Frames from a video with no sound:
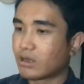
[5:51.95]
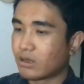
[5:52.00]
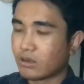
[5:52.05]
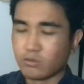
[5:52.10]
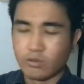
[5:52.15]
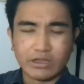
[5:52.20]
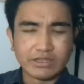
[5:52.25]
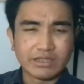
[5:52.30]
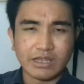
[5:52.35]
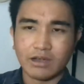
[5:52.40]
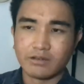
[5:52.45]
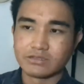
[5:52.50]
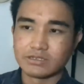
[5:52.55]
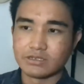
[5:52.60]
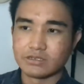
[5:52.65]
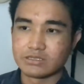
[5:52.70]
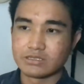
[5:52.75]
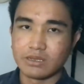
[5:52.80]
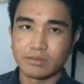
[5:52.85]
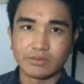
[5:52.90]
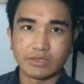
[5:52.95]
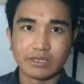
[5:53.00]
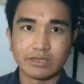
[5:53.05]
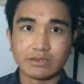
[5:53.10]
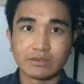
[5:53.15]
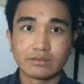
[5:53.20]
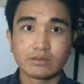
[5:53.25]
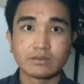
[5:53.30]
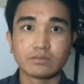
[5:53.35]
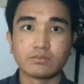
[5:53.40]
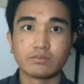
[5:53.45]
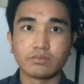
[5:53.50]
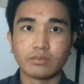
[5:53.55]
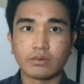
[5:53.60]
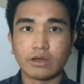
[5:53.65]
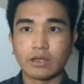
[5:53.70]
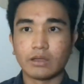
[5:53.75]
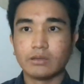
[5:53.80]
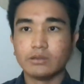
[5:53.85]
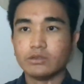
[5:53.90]
1000 or something.
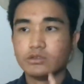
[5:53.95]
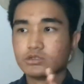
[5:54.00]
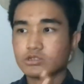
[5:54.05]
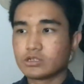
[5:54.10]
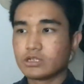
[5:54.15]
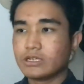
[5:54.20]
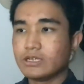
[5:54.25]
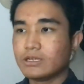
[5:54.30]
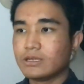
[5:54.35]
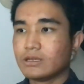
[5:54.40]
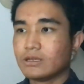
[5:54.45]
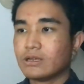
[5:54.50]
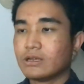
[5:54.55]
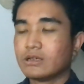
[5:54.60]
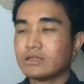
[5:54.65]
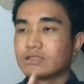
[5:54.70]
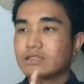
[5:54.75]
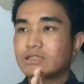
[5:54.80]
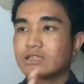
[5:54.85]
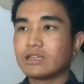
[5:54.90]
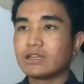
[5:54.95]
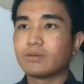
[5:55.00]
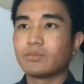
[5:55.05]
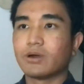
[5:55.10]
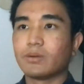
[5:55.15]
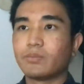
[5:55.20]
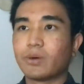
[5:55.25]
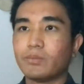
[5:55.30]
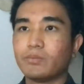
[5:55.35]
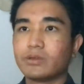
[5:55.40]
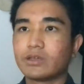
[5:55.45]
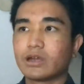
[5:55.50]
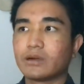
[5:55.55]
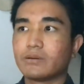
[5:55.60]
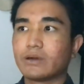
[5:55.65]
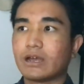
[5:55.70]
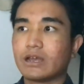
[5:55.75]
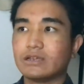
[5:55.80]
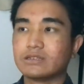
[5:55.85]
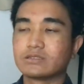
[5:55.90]
But usually the thing about pumping
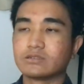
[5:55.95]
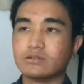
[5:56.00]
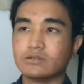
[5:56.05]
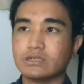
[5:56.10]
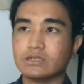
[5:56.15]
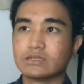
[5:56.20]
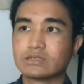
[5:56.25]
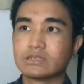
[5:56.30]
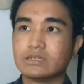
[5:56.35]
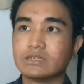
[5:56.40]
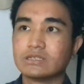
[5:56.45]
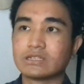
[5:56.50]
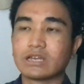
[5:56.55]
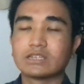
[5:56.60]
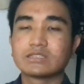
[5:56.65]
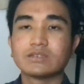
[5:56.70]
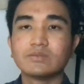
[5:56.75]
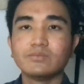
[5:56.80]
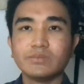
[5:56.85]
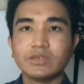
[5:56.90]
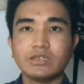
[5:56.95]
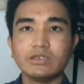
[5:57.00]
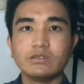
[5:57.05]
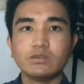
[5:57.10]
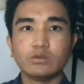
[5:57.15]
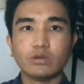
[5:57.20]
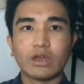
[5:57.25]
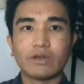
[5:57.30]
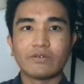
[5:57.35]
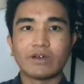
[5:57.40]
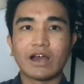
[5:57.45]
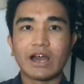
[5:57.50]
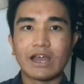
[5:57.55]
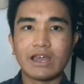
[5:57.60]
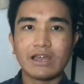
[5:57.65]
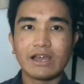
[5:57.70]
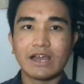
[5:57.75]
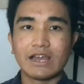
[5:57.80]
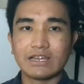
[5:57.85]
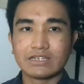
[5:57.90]
up ISO is doesn't mean you have a
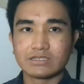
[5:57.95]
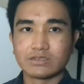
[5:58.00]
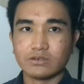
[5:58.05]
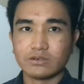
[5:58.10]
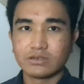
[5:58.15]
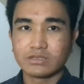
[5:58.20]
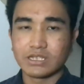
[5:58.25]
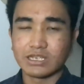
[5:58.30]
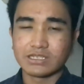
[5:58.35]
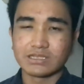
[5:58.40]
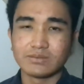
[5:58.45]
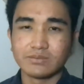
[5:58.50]
higher ISO,